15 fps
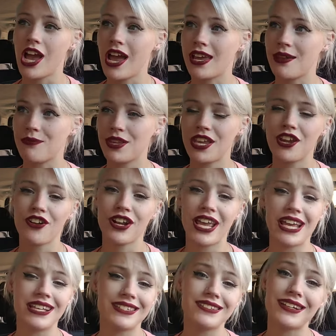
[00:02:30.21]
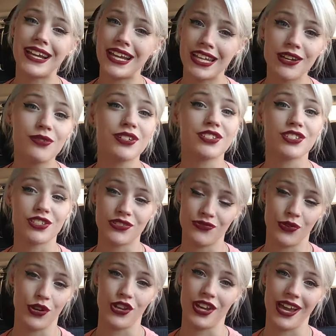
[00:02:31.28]
I am here to answer any questions
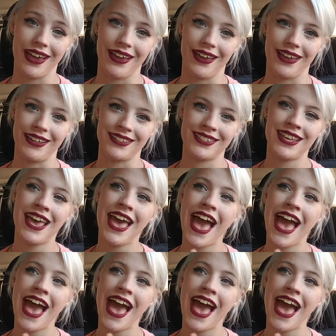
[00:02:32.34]
for you guys.